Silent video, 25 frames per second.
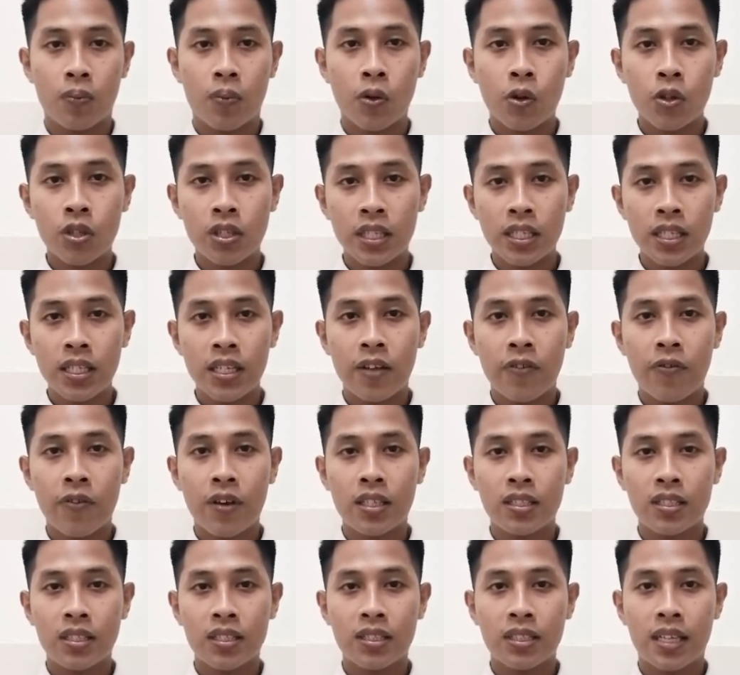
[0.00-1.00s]
floating
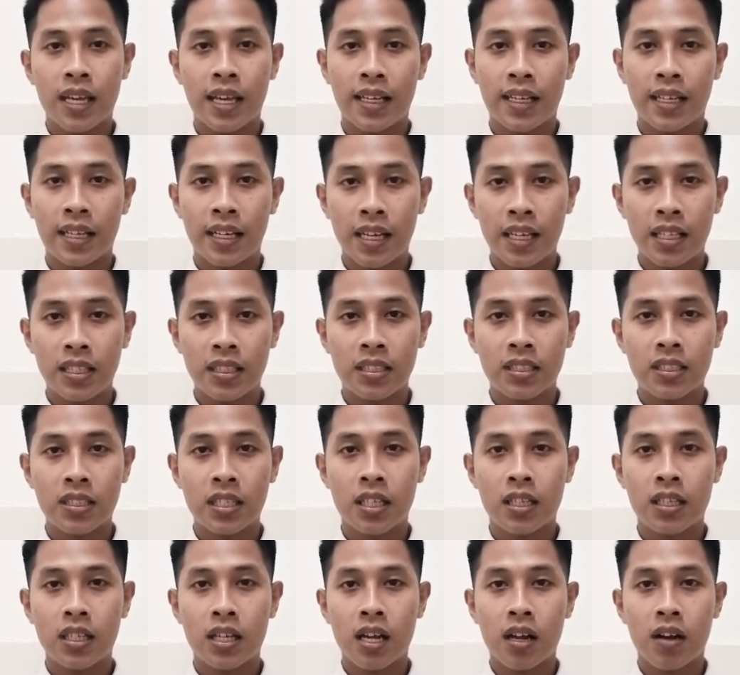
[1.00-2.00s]
devices can create
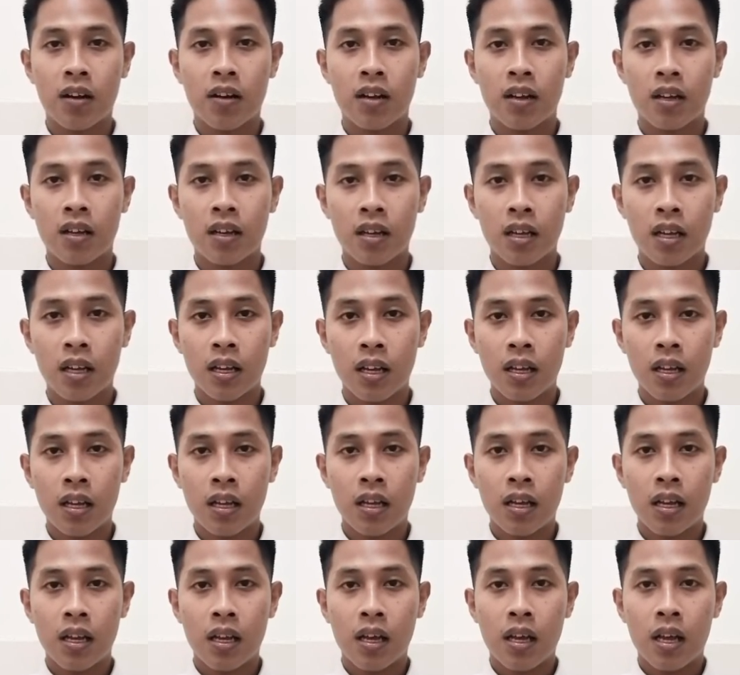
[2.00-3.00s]
shelter area
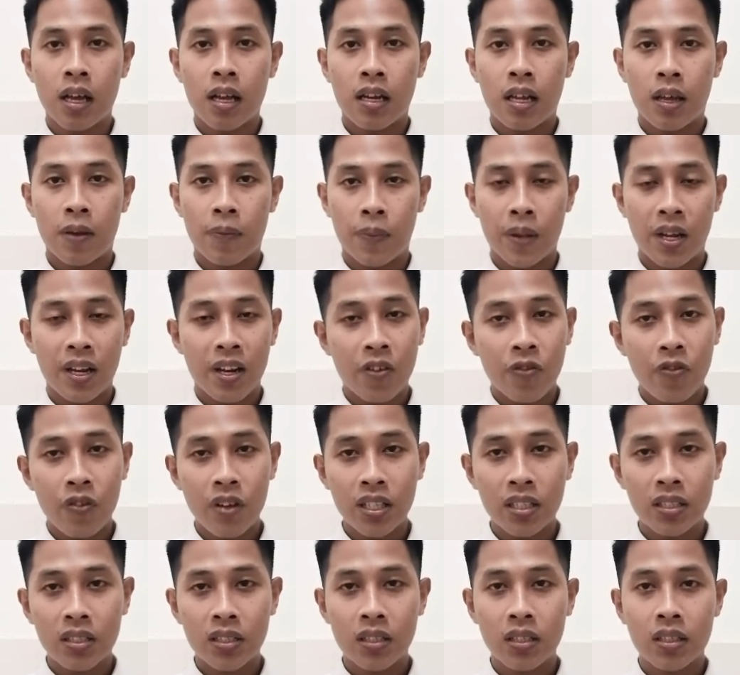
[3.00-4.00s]
that
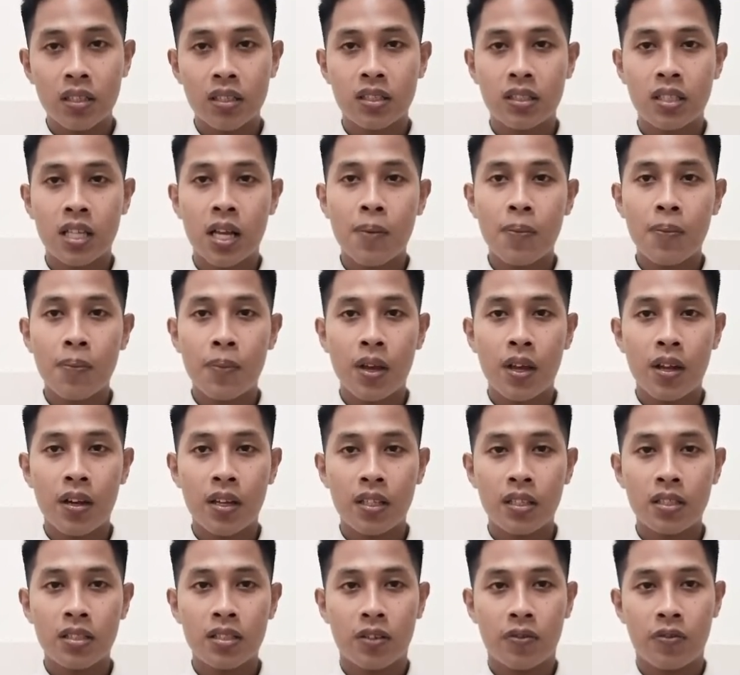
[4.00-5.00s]
benefit some
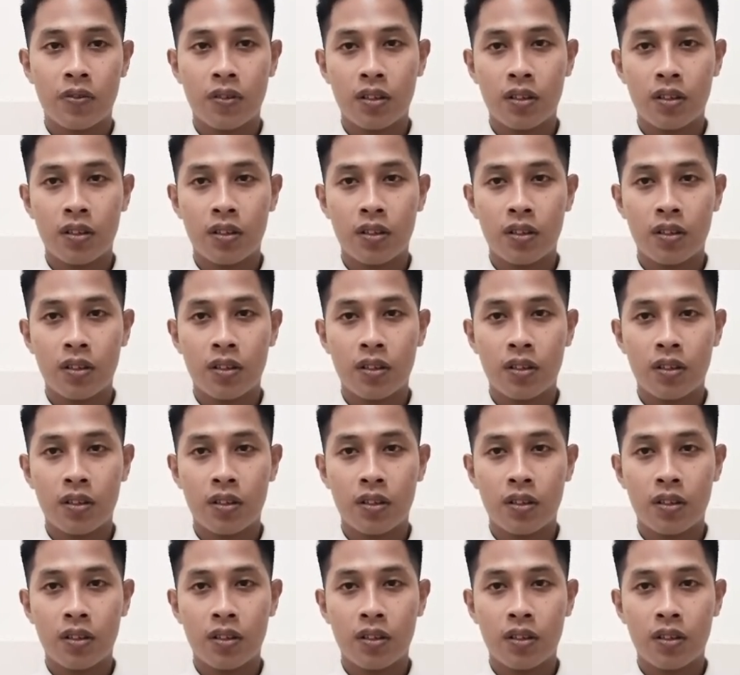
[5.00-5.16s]
marine